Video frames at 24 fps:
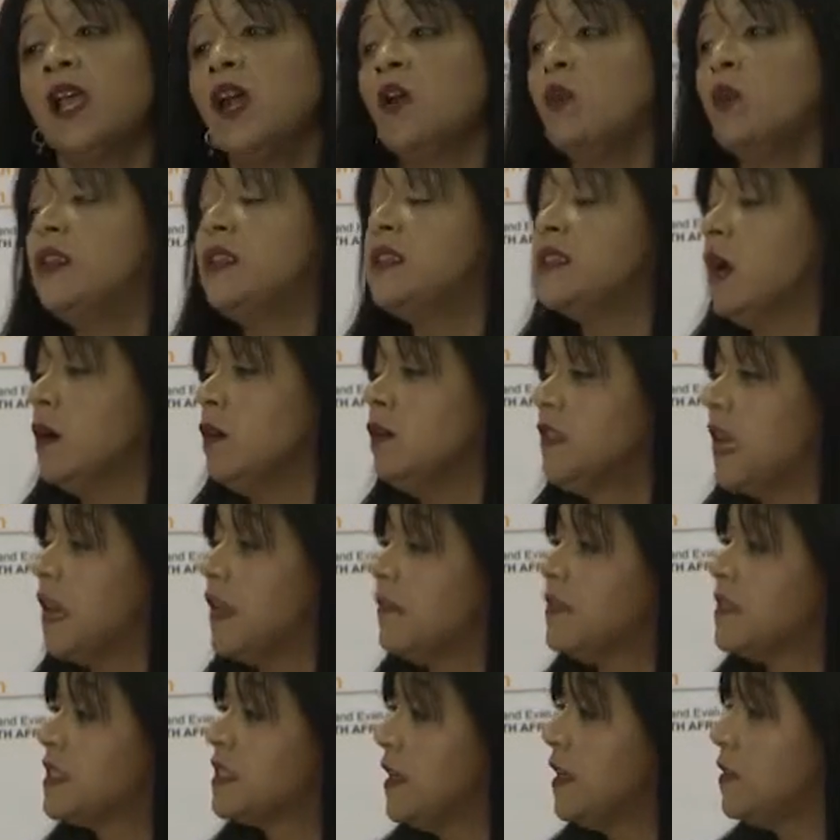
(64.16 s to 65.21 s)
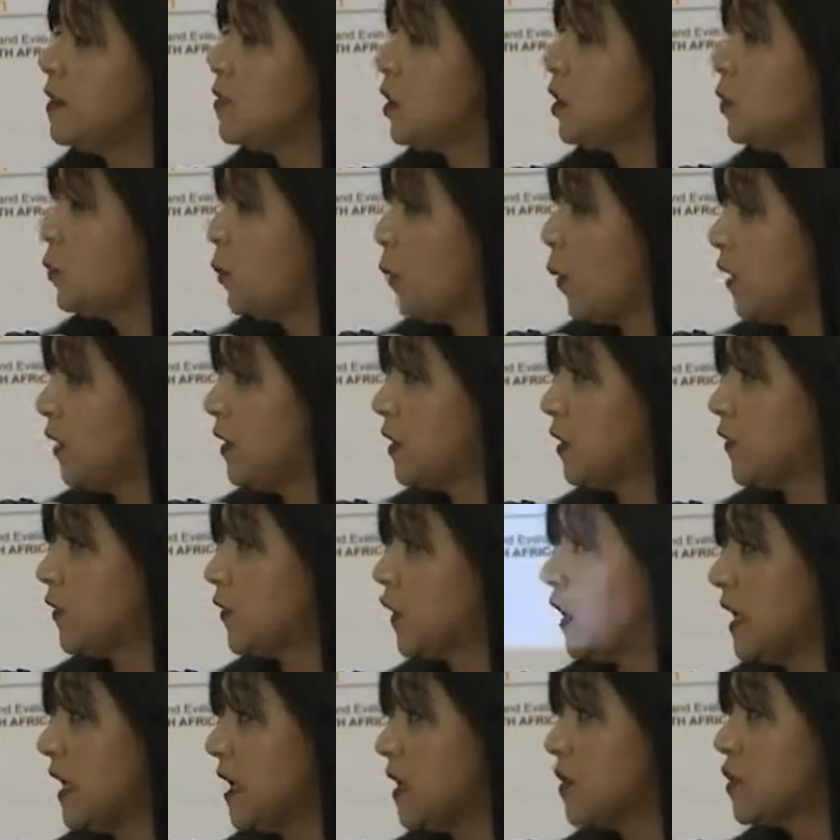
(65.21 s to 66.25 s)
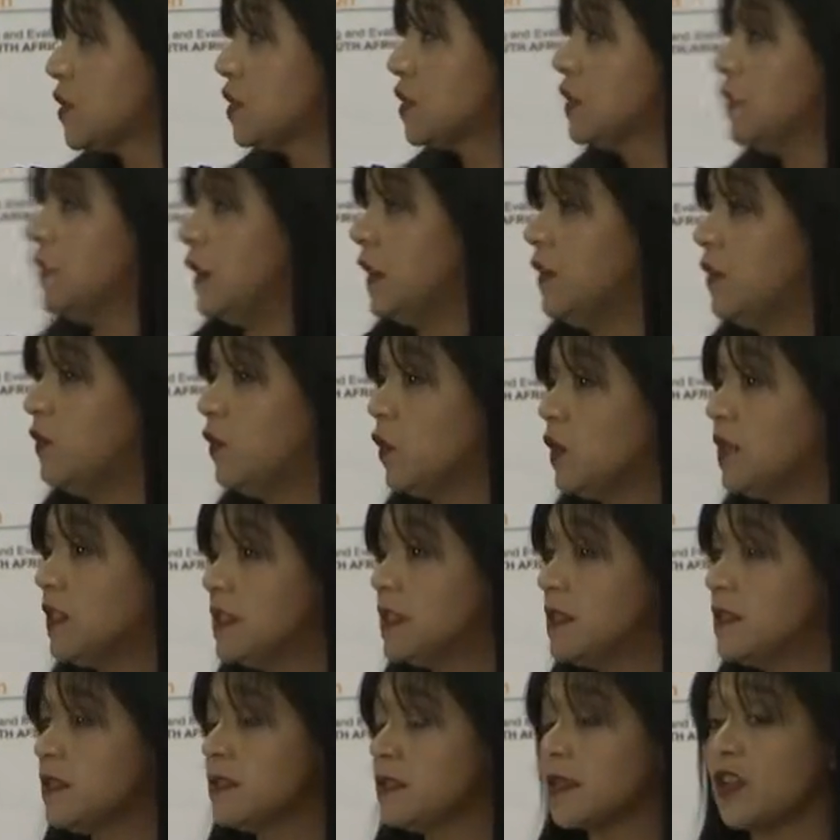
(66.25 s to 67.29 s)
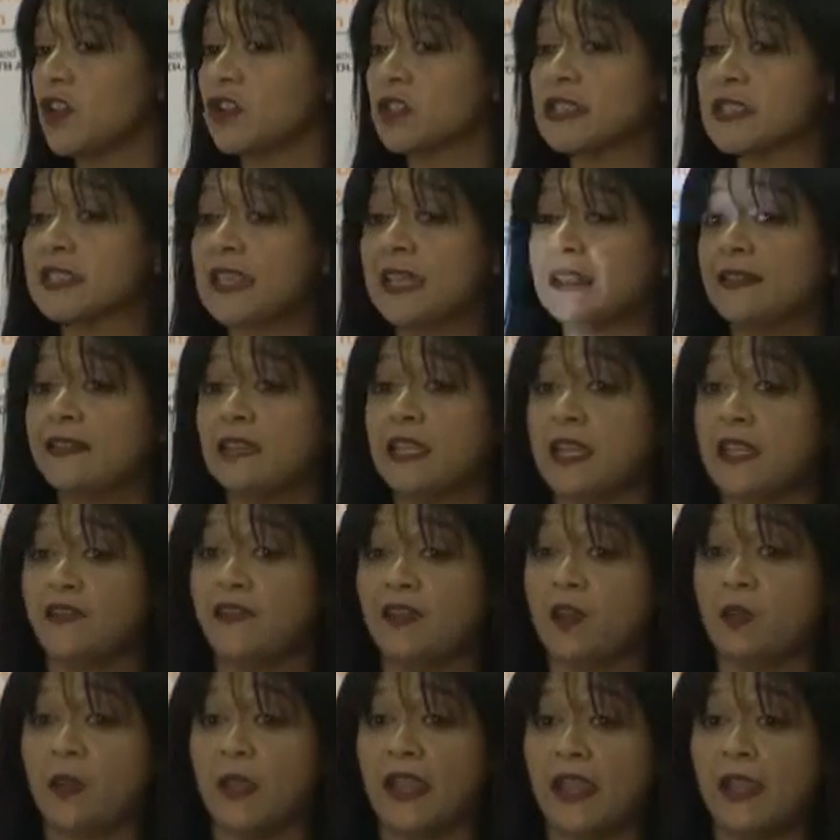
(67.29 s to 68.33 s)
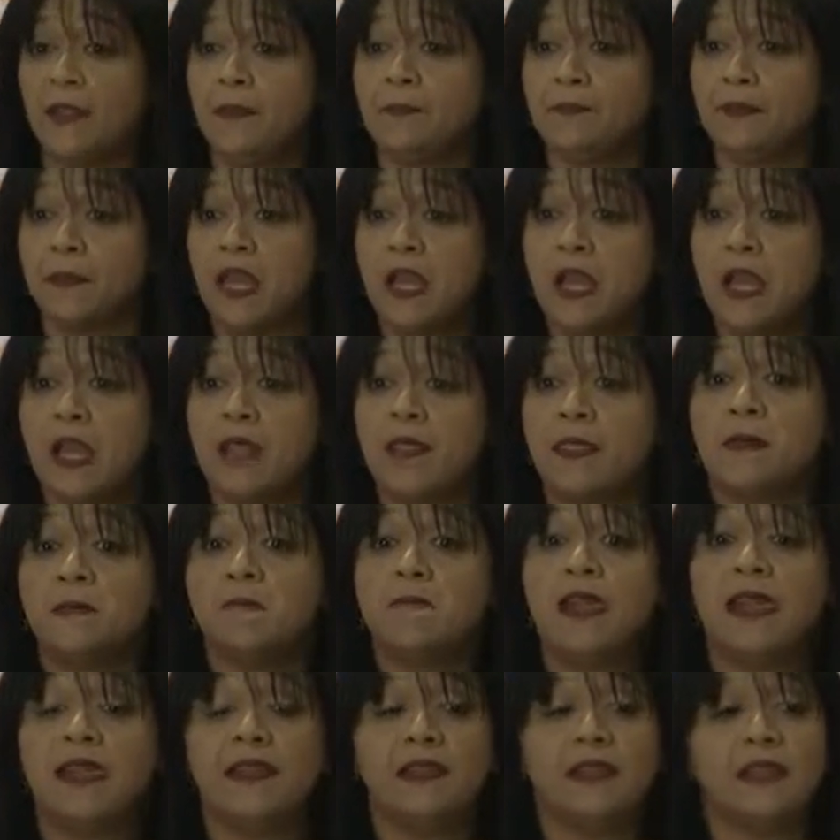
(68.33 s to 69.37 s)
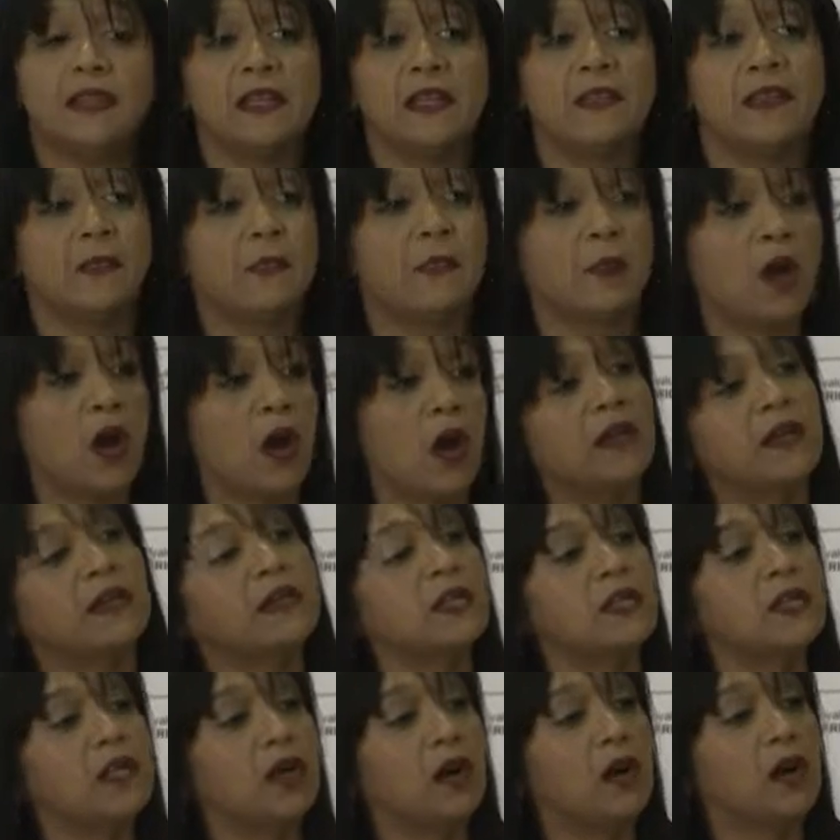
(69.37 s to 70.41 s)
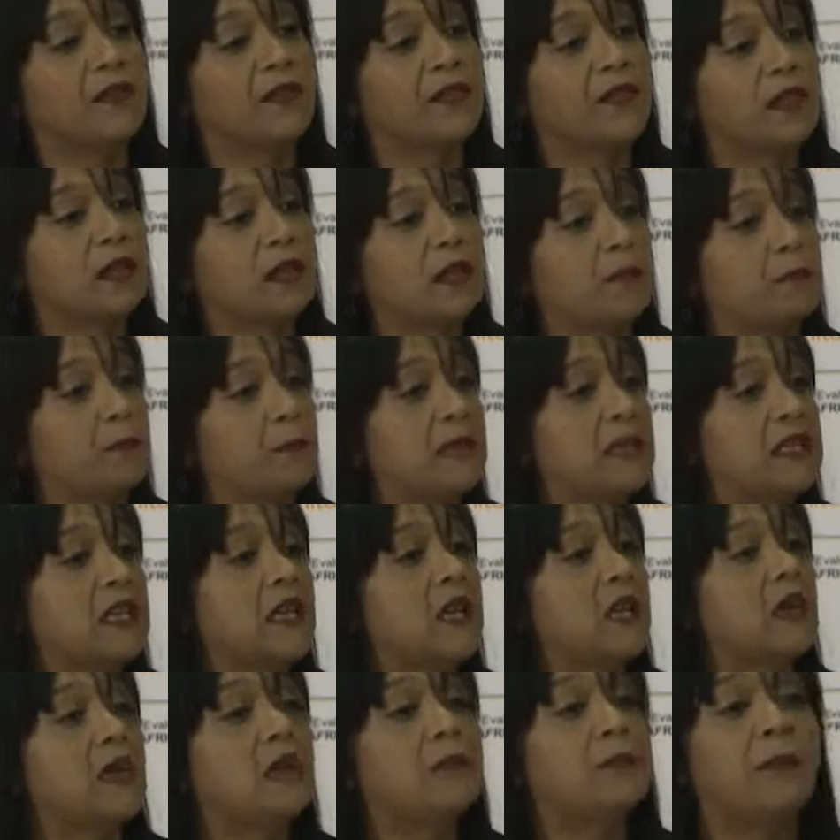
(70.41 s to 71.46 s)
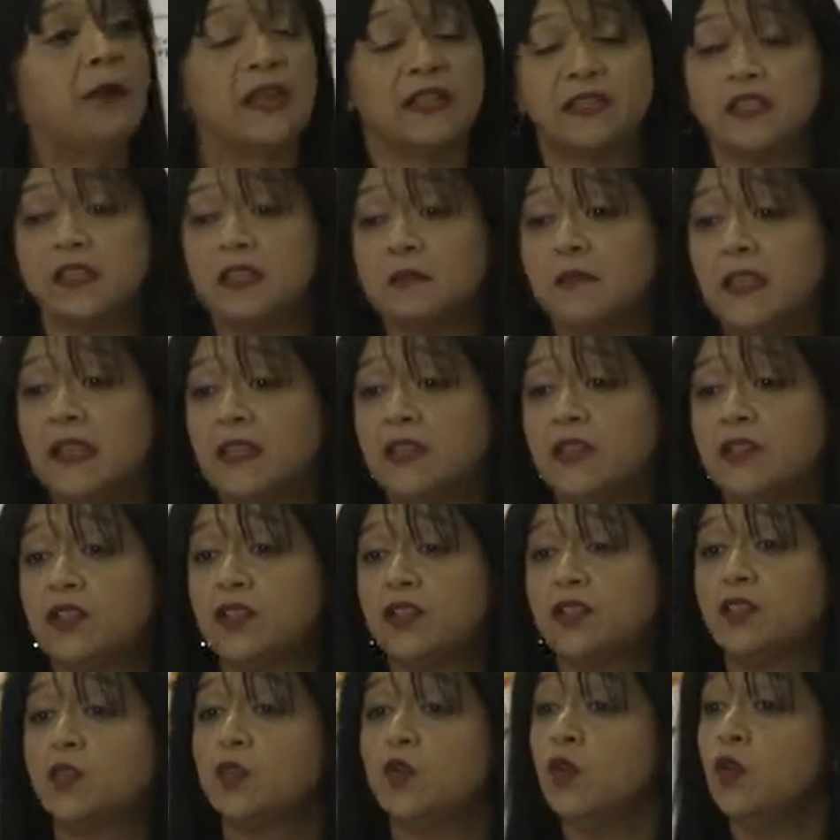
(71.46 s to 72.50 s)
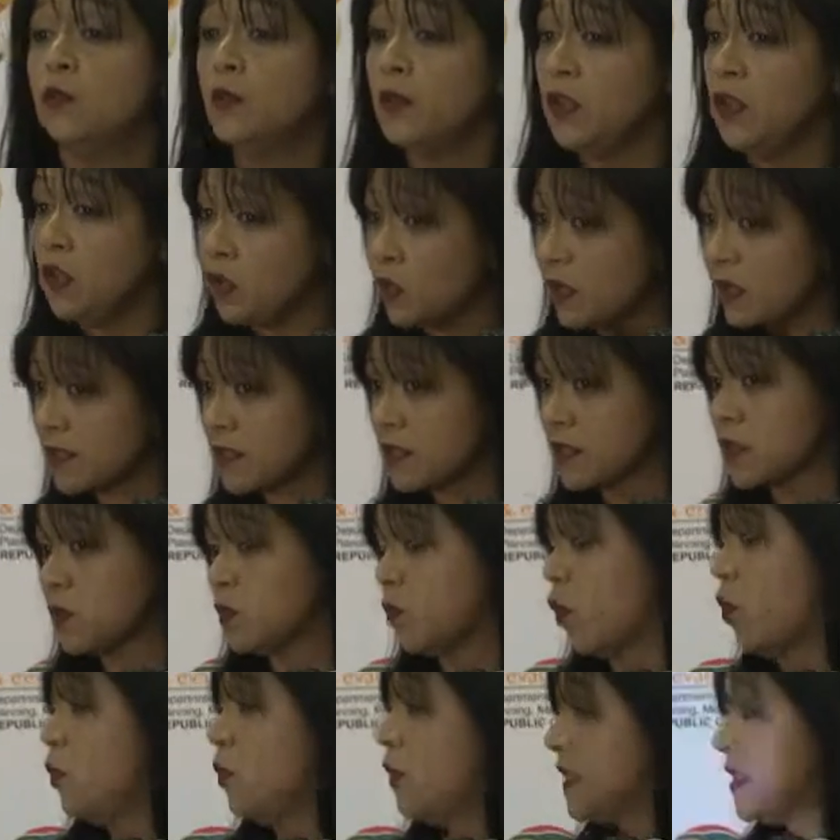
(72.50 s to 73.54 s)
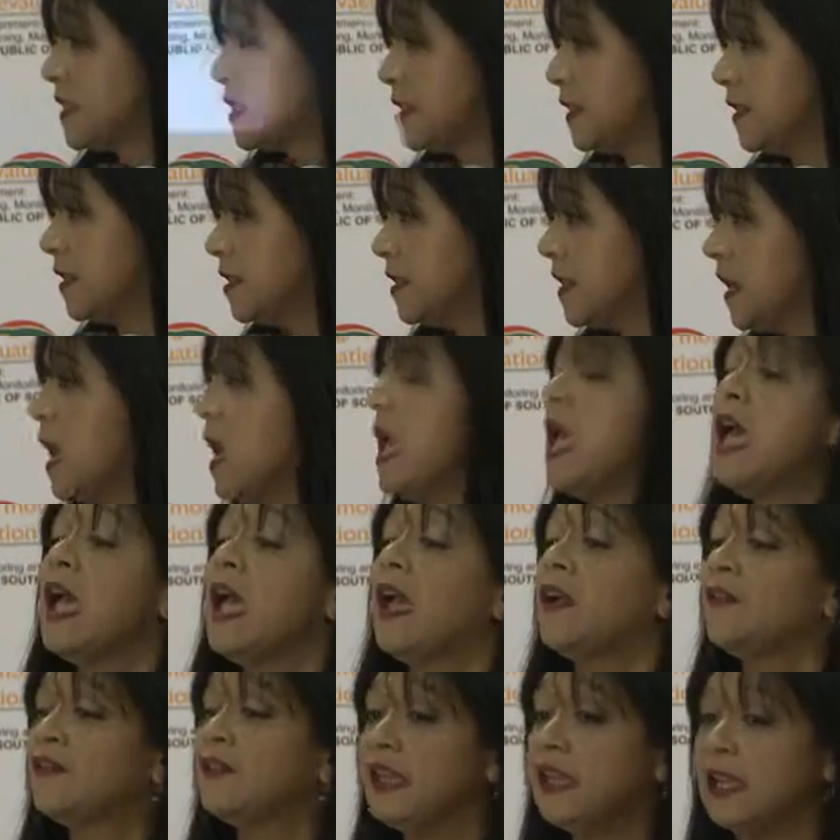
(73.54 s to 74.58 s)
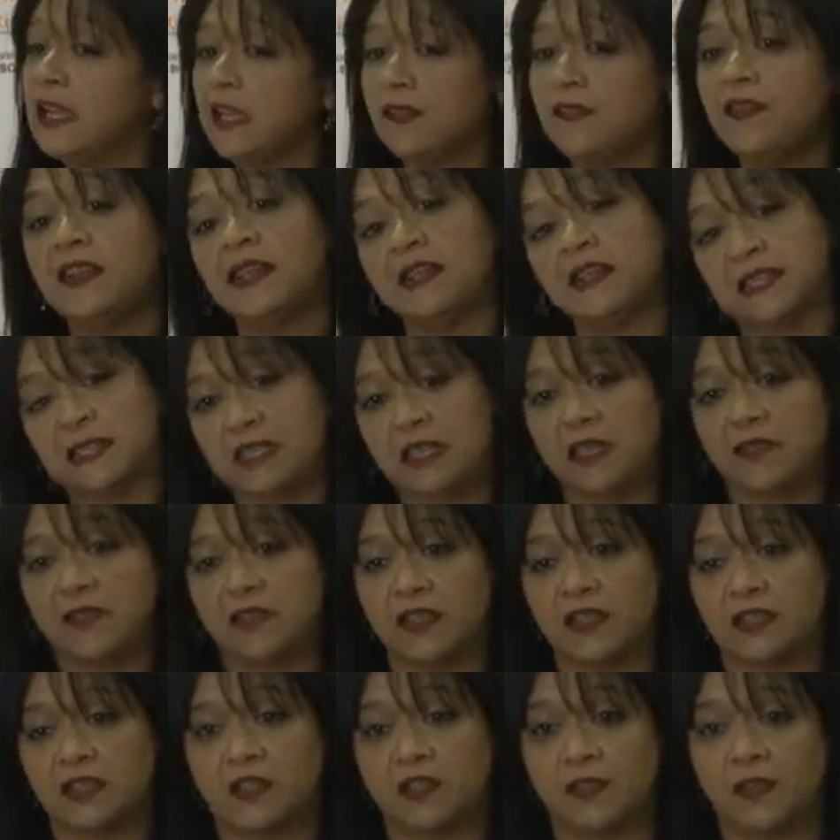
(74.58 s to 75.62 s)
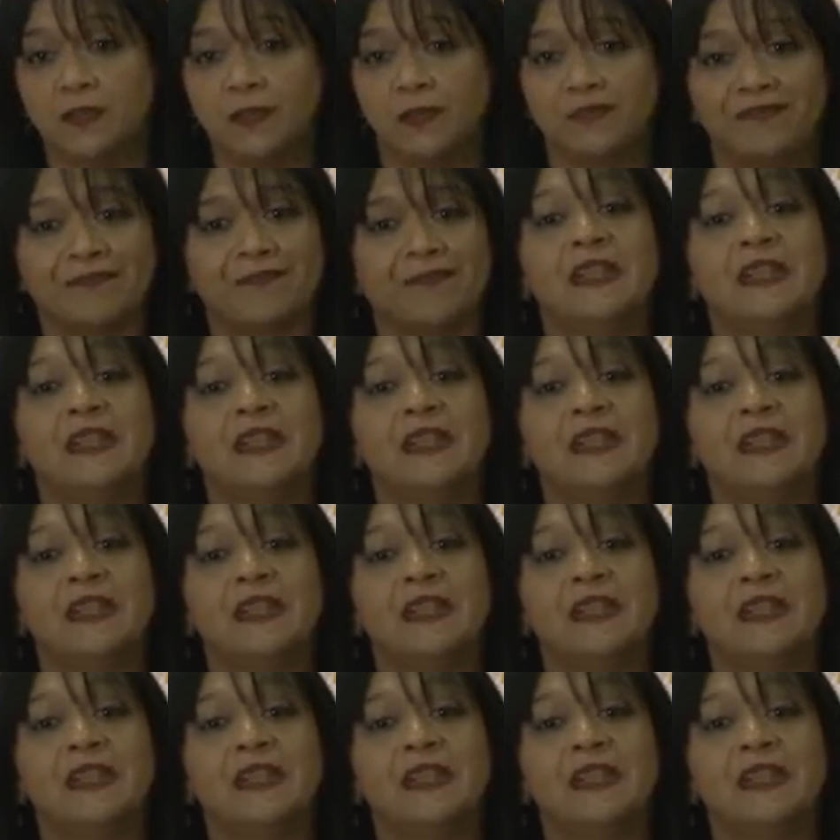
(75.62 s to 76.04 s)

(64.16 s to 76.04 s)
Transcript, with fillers: We don't have a central point of collection of invoices. They are scattered everywhere the mandate and the priority of the particular budget manager to whom you as a small business have delivered a service to.